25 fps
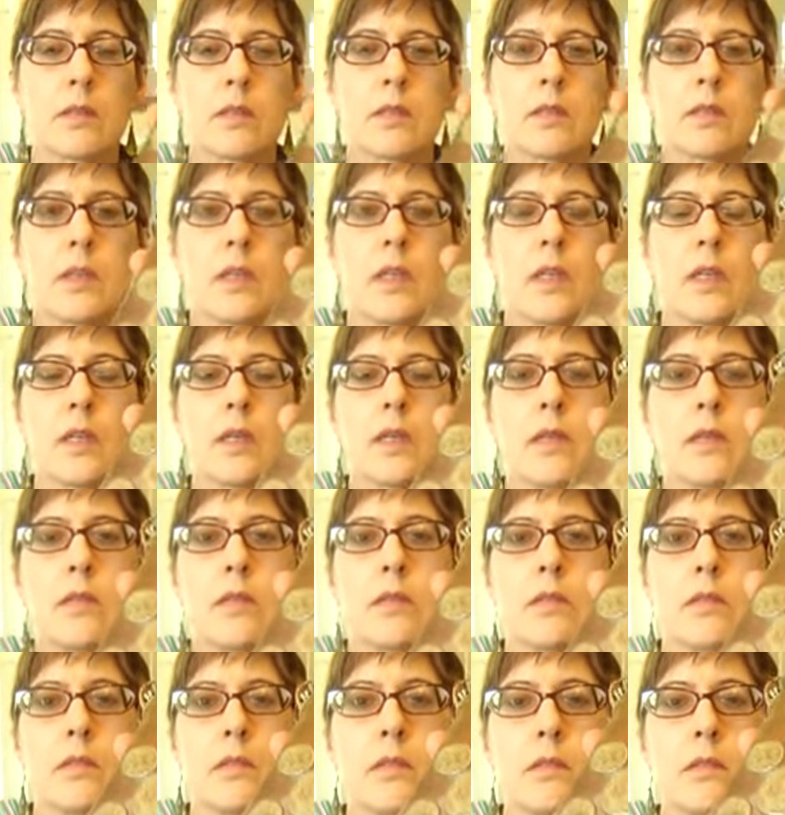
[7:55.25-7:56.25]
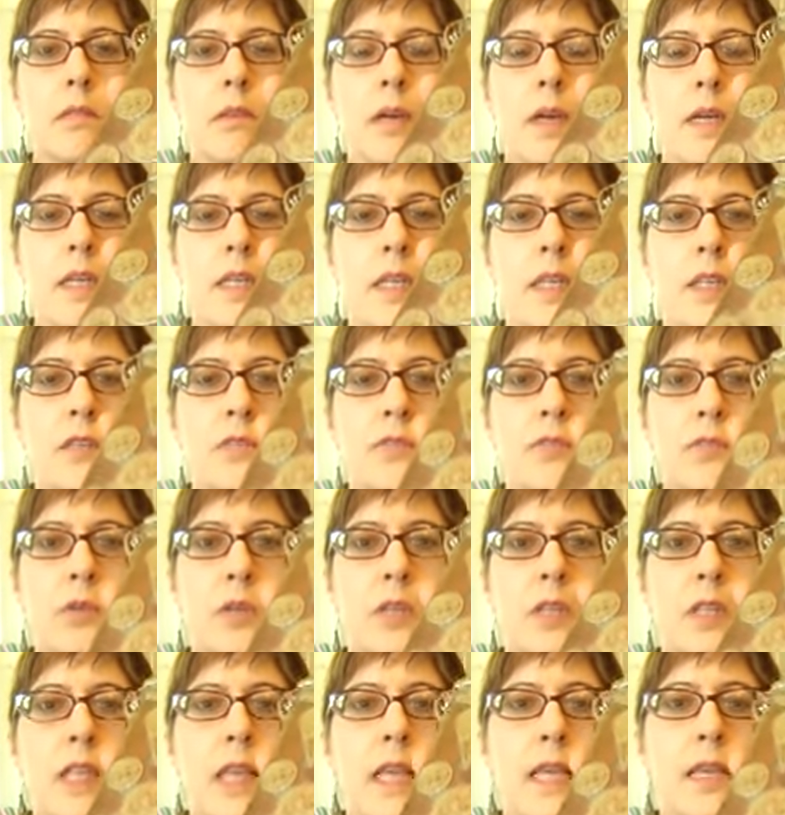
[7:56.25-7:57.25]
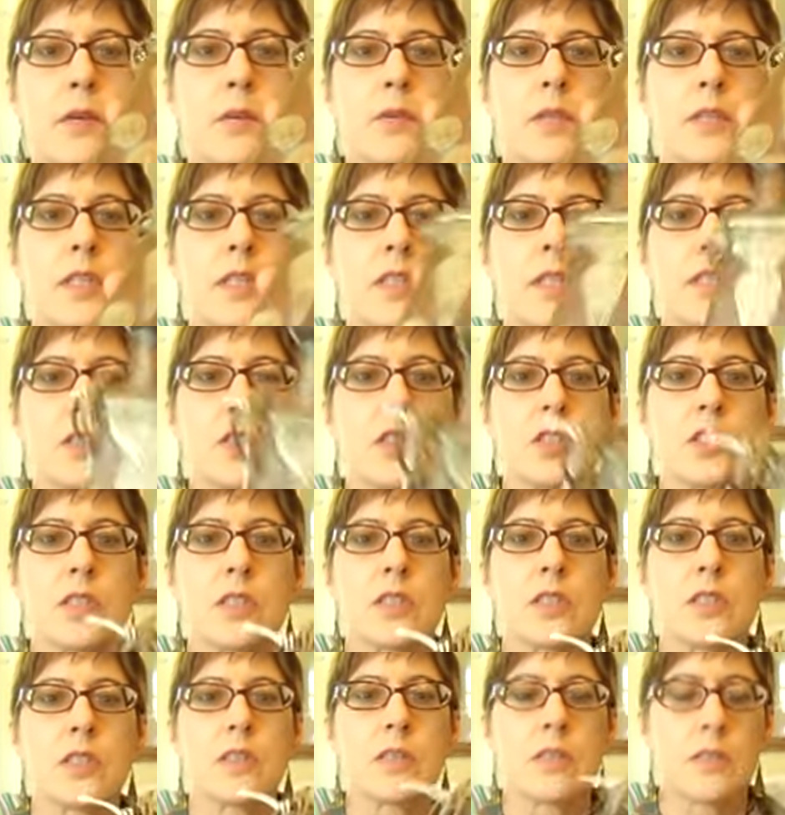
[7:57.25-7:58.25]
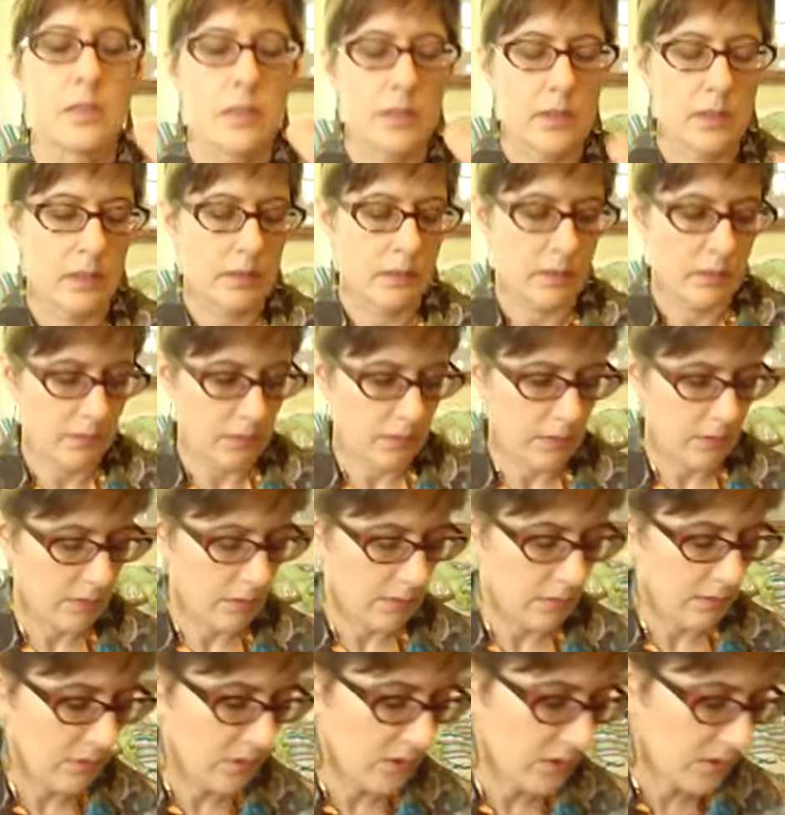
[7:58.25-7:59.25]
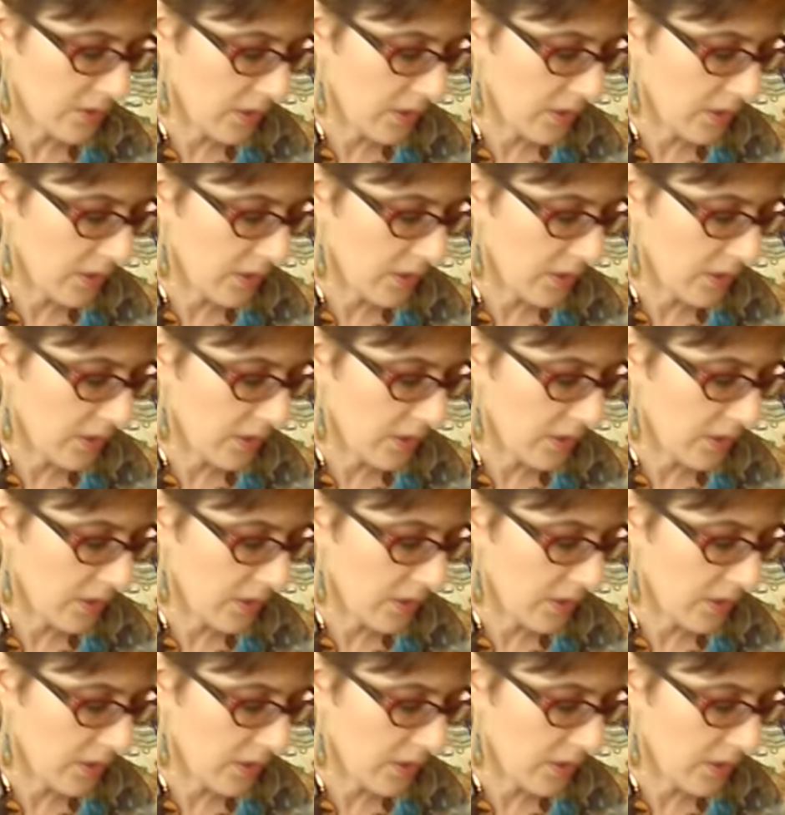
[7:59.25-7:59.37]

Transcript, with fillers: uh, writing in a foreign language. Just thought it